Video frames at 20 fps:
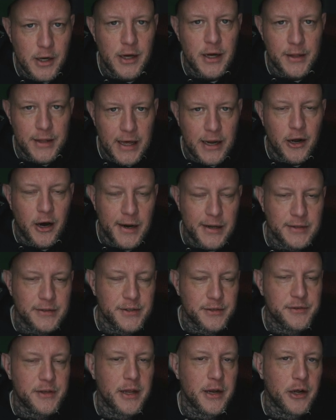that audience
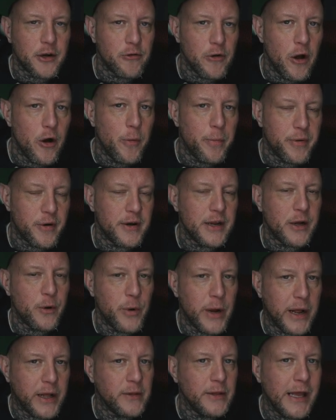is going to grow pretty
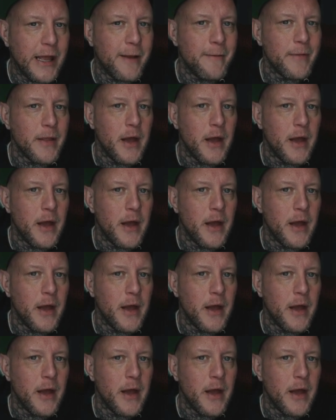quickly